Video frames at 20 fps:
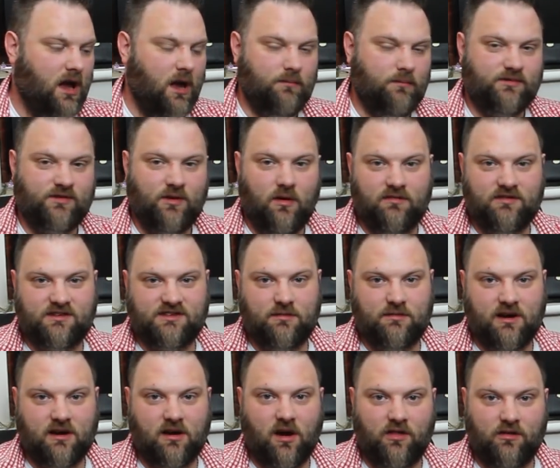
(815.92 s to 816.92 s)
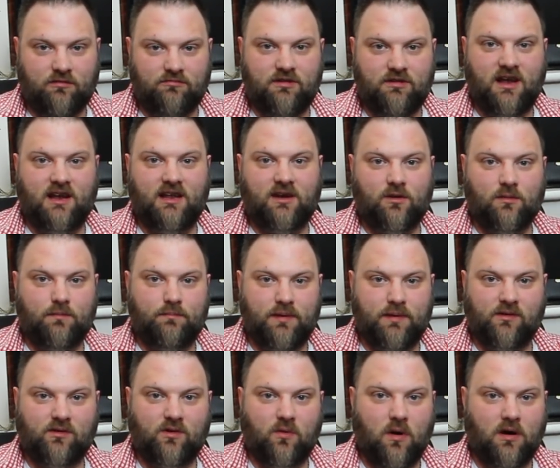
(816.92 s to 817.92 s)
So obviously we've got the really good
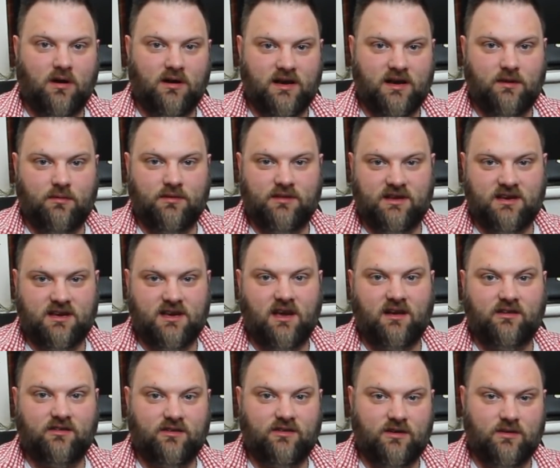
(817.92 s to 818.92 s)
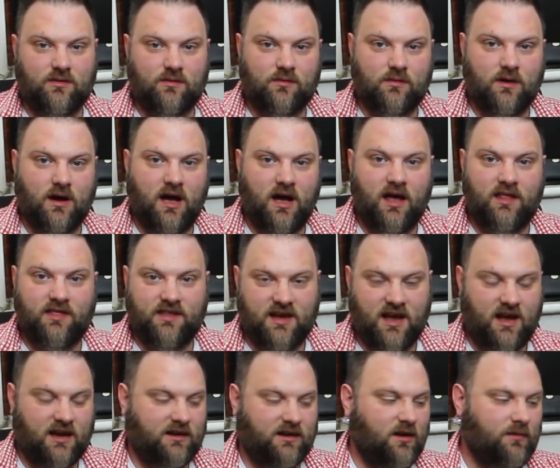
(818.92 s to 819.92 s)
build quality with the Yaesu and the
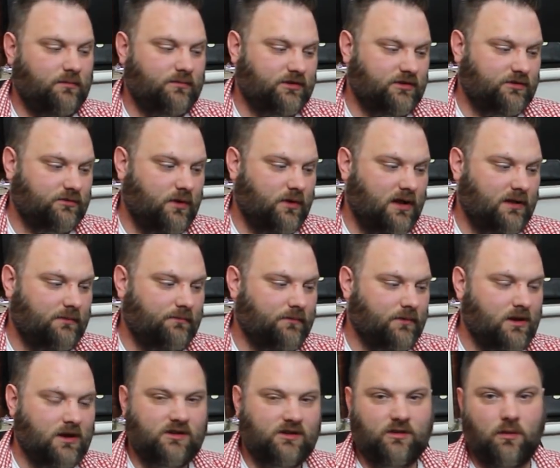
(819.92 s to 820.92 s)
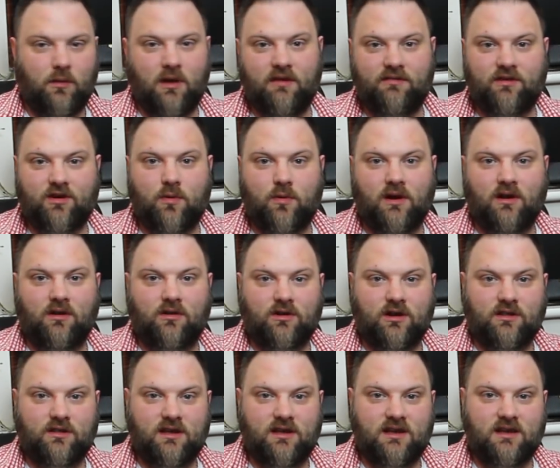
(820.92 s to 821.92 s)
ICOMs as well. So we'll have a quick look
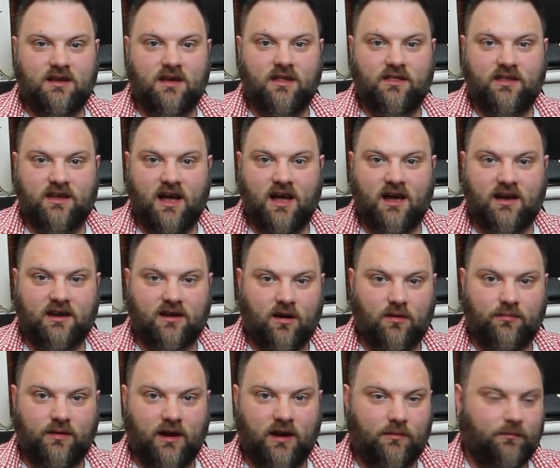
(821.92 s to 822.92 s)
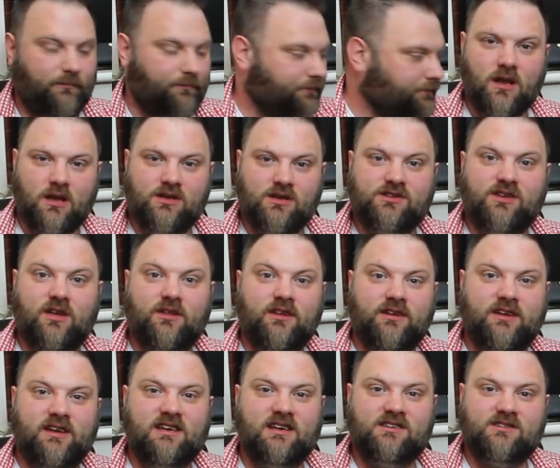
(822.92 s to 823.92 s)
at the ICOM now. So the
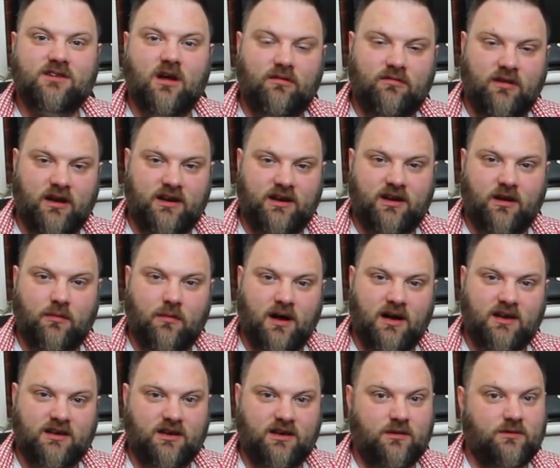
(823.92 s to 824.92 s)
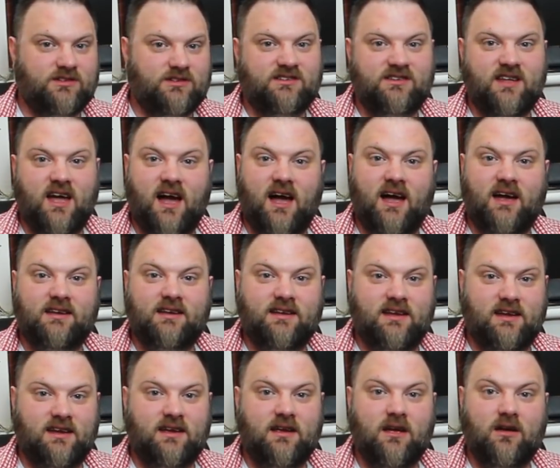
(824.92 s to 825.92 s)
DSTAR radio I use is the
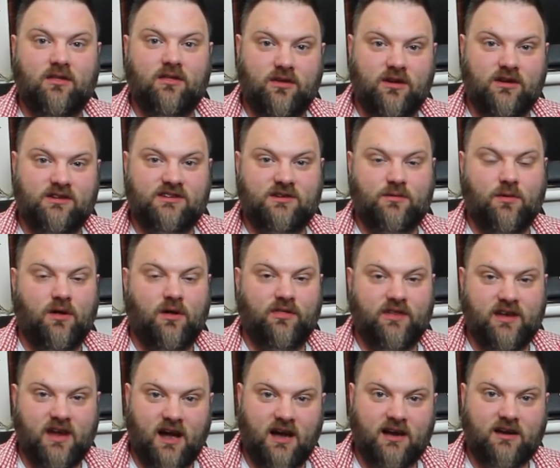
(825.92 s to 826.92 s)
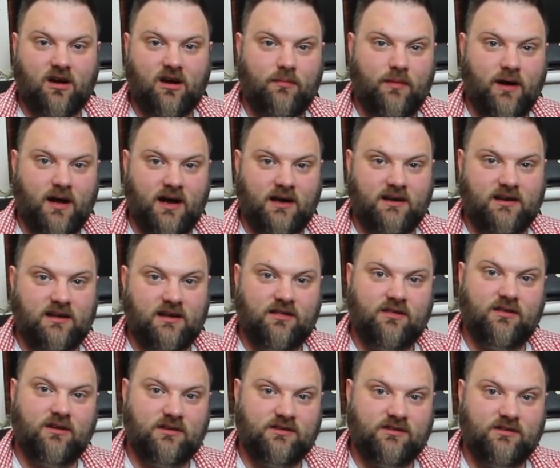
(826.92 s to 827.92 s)
ID31, the ICOM
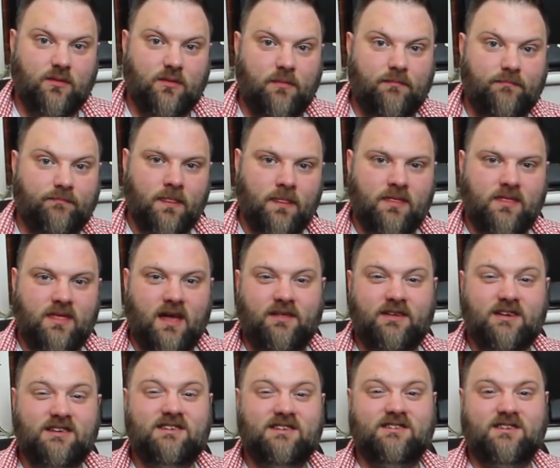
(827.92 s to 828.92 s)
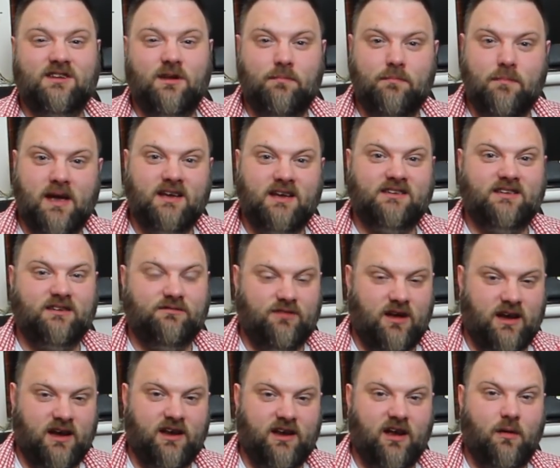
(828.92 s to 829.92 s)
ID31. Now this is an amazing
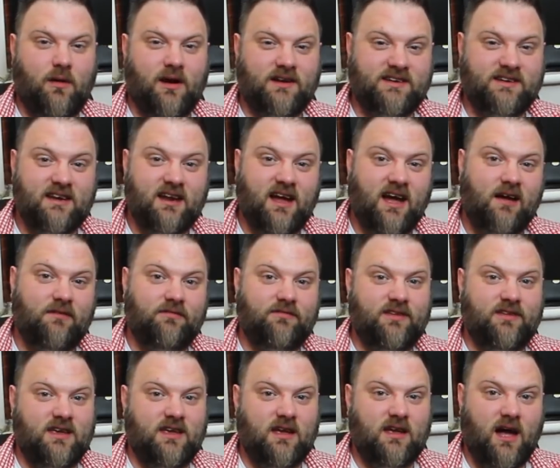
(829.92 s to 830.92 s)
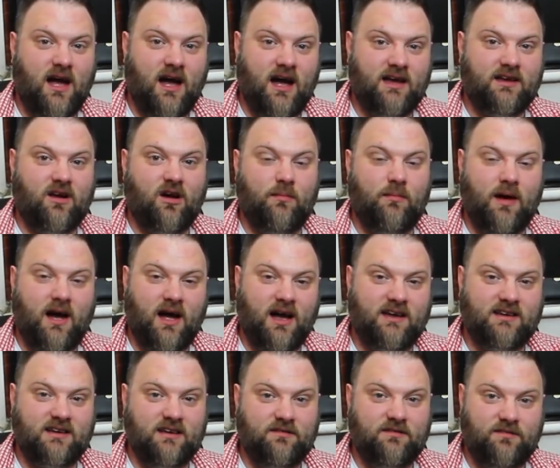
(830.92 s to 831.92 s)
radio. I did have the ICOM
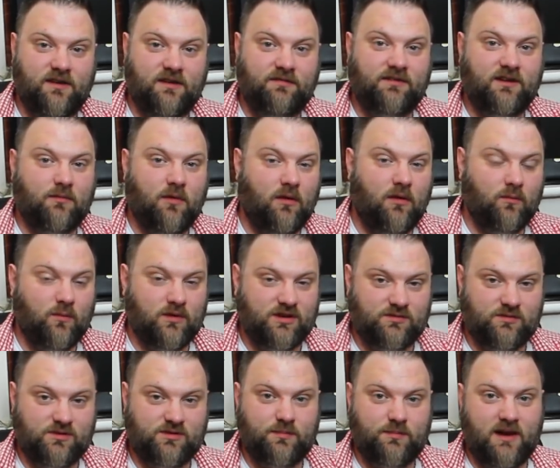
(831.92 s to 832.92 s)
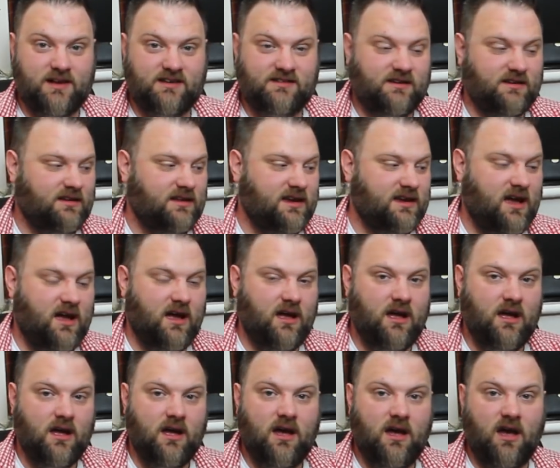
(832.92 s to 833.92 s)
ID51, which was basically a
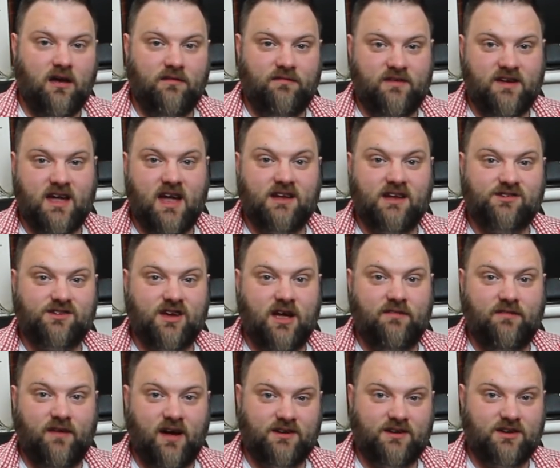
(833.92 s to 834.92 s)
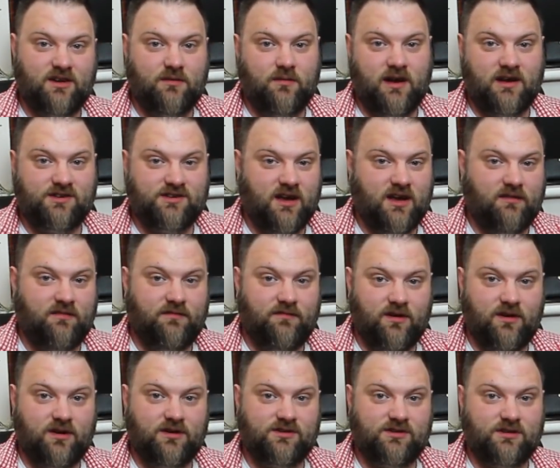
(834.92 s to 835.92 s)
VHF and UHF
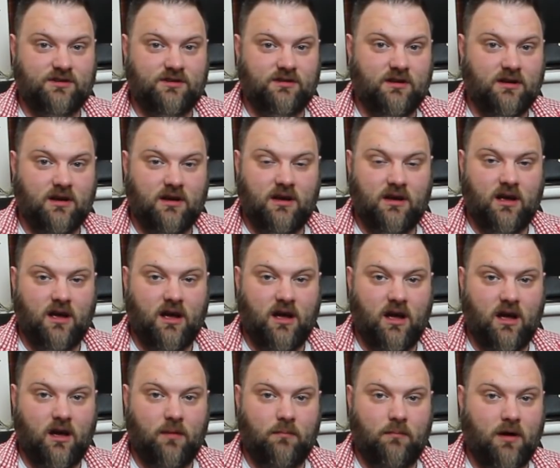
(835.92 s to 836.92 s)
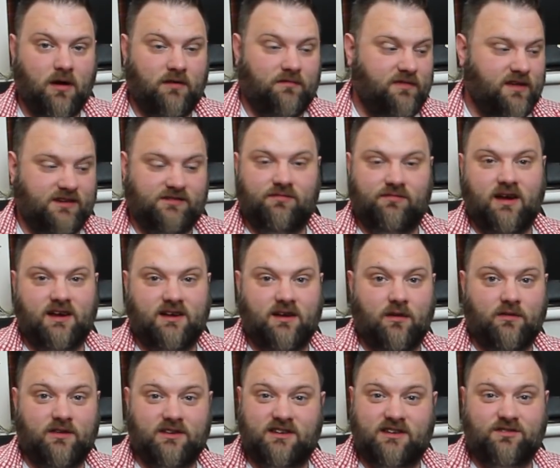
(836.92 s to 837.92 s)
version of this radio.
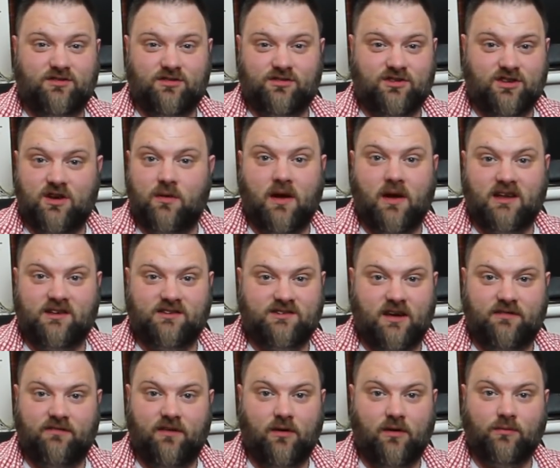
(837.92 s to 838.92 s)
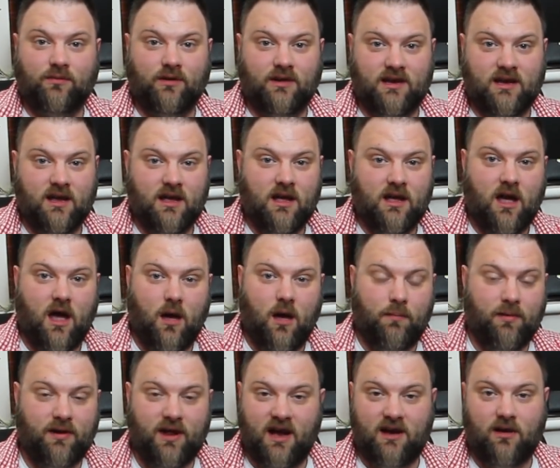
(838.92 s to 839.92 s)
This is just UHF only,
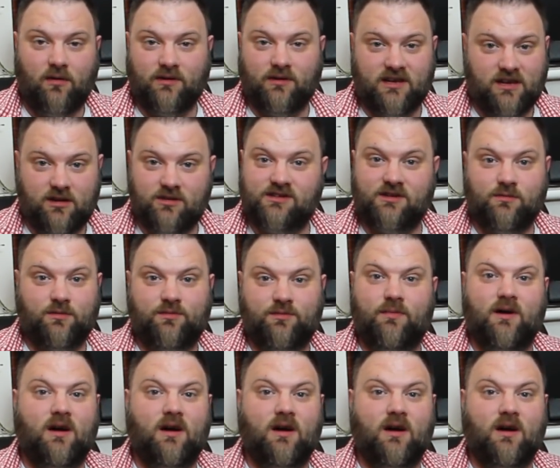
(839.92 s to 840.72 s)
but I only use it with my